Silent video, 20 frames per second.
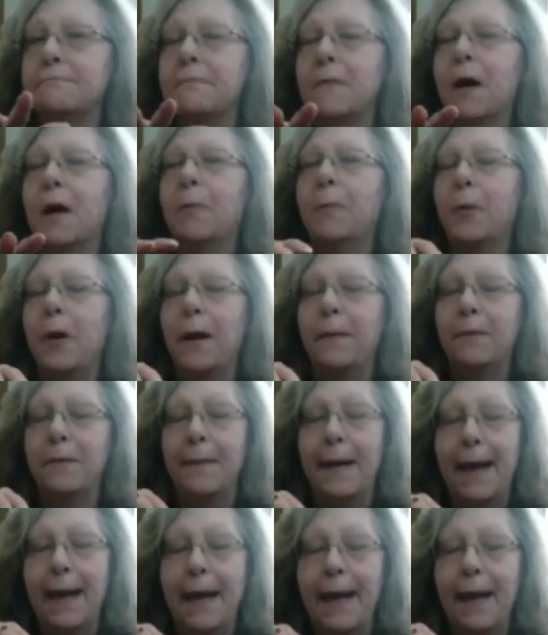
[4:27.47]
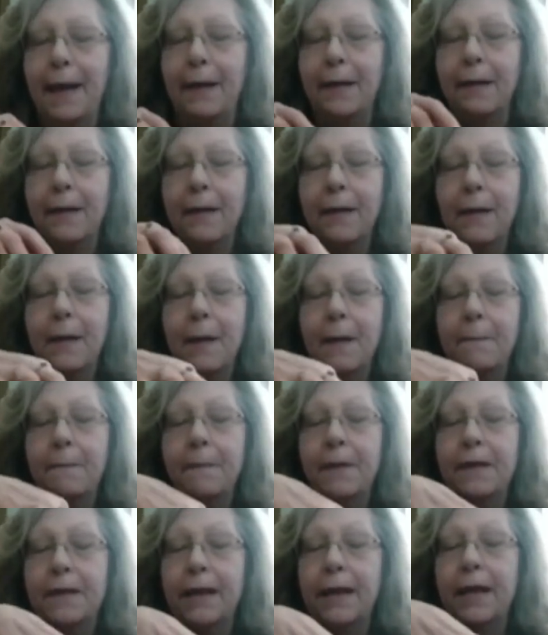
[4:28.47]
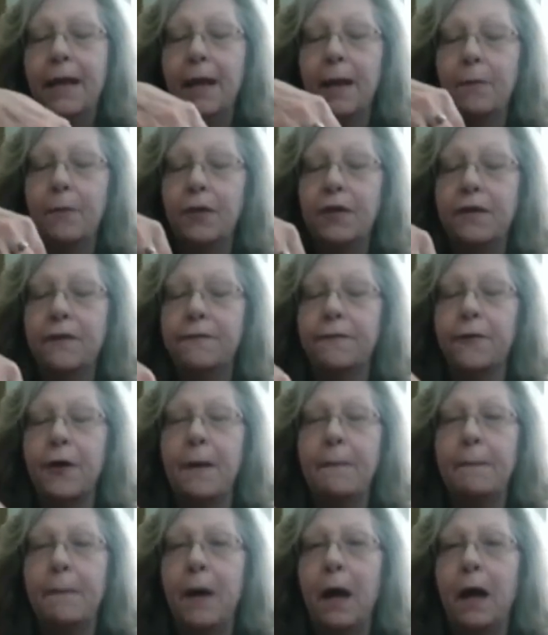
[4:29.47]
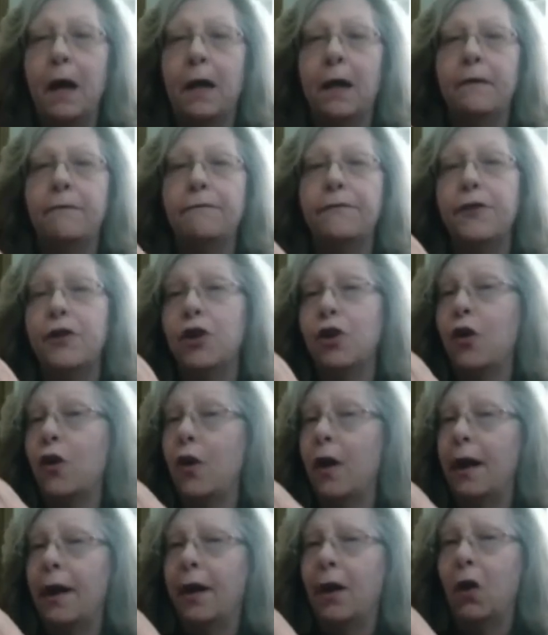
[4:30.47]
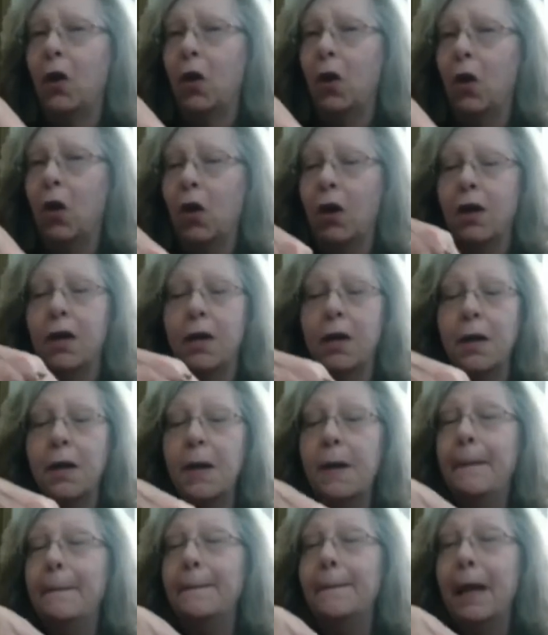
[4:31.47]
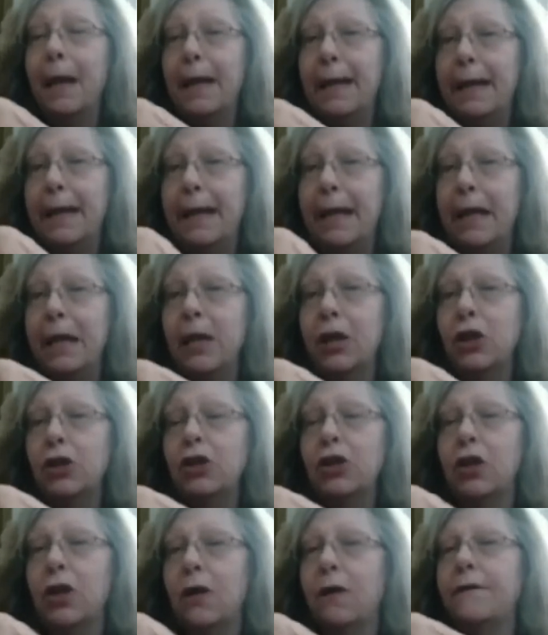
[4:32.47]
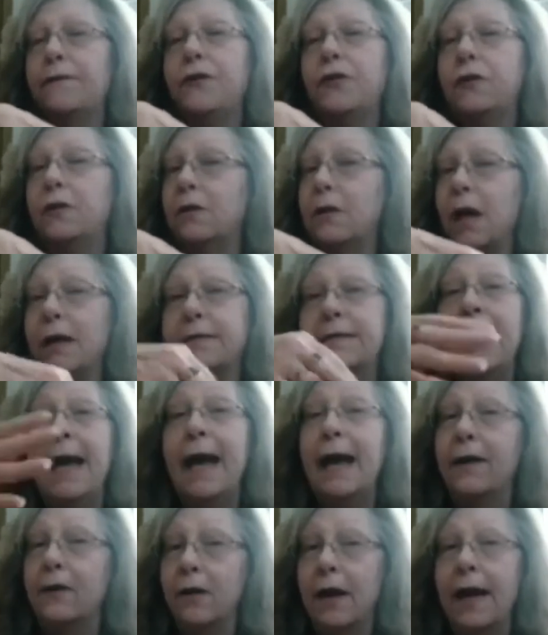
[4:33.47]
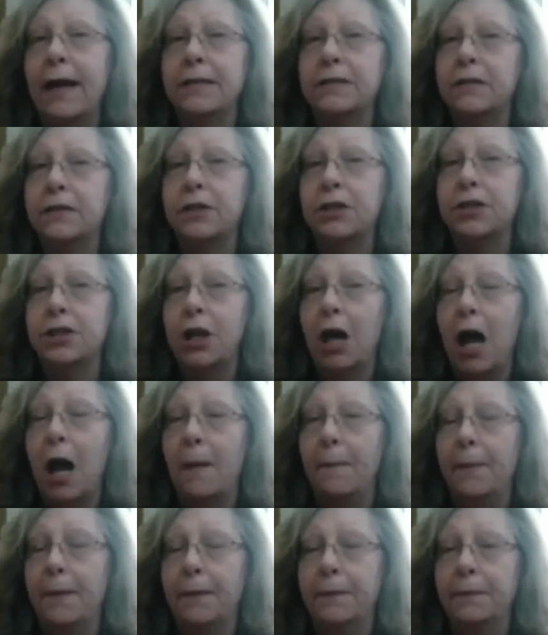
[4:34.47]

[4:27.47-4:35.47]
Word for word: a problem I had. But they come with the front pocket for your credit card, money. You know, if a tatter has to shop.